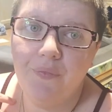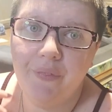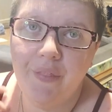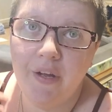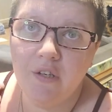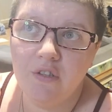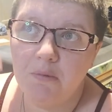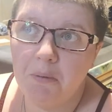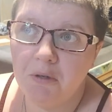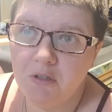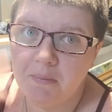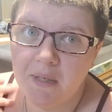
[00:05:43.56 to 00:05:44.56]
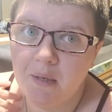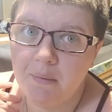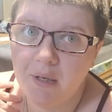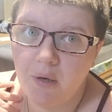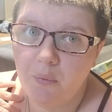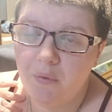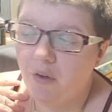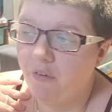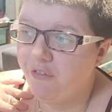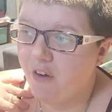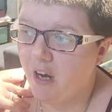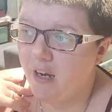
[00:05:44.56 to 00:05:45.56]
They're supposed to be coming out with
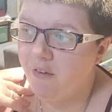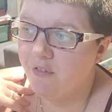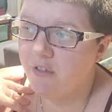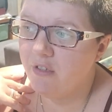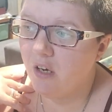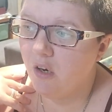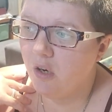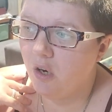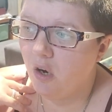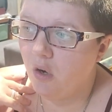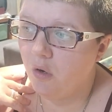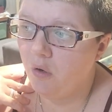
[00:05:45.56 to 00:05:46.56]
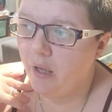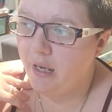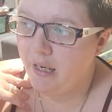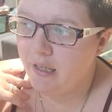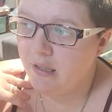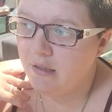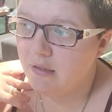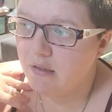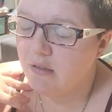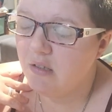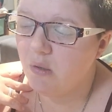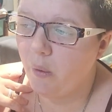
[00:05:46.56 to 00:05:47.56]
all five, or all eight,
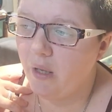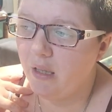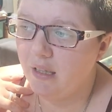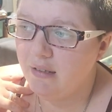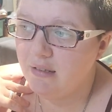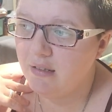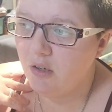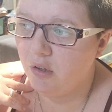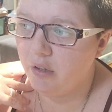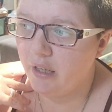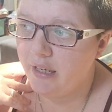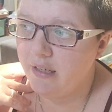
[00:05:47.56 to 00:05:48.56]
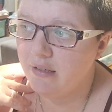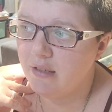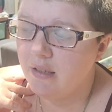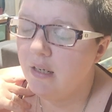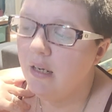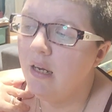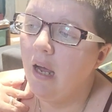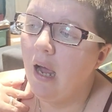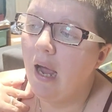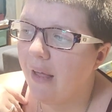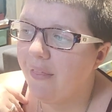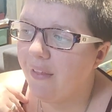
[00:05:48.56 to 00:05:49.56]
so I listed all eight.
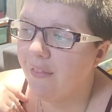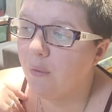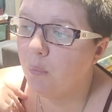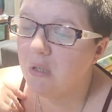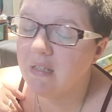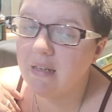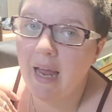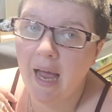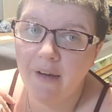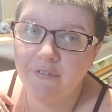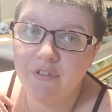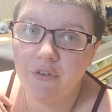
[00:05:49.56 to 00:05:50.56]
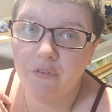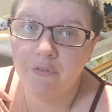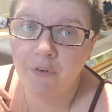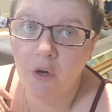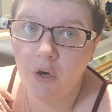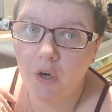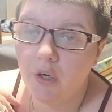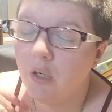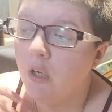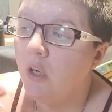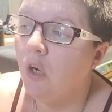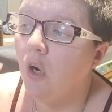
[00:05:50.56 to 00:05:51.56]
And then the ones I have so
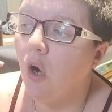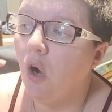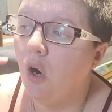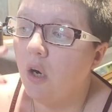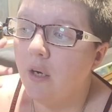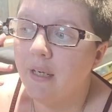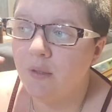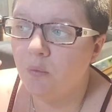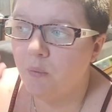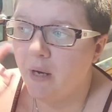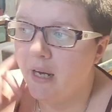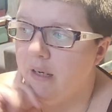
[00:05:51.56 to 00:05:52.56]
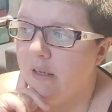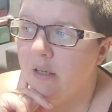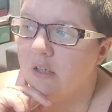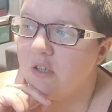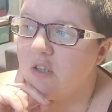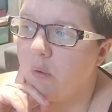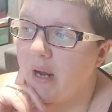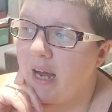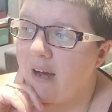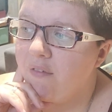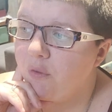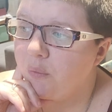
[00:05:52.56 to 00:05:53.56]
far are in red. So I
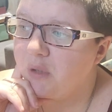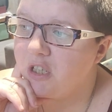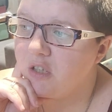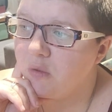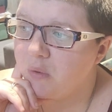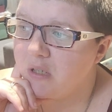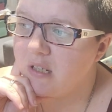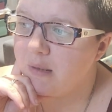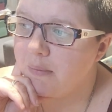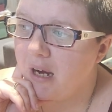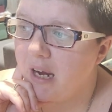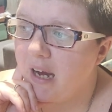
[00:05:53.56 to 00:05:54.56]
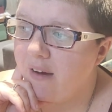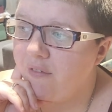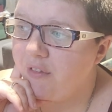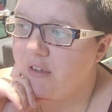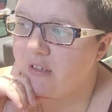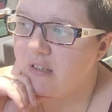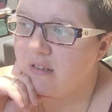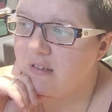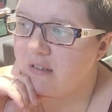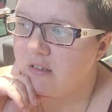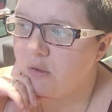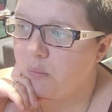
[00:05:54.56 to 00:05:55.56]
have the Witch's Wisdom, I have the
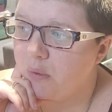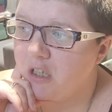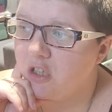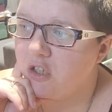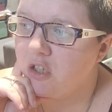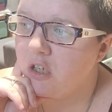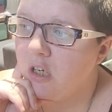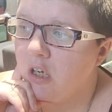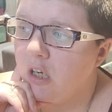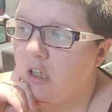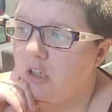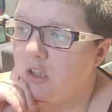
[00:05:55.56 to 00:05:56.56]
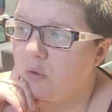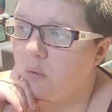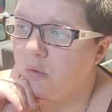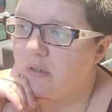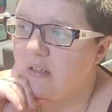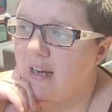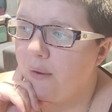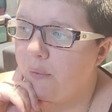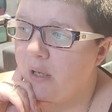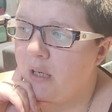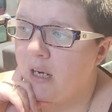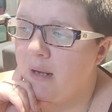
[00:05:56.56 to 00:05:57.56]
Seasons of the Witch, Yule,
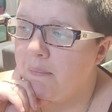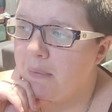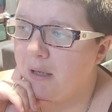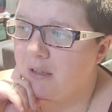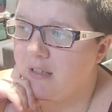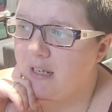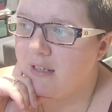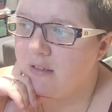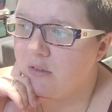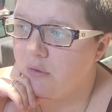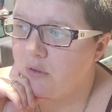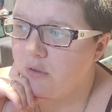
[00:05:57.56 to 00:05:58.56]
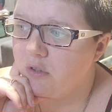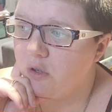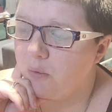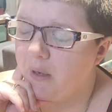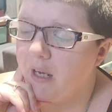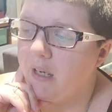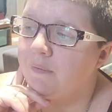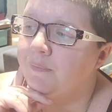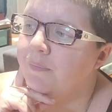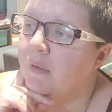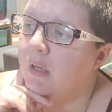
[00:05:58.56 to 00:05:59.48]
Samhain, and Beltane. So those are red.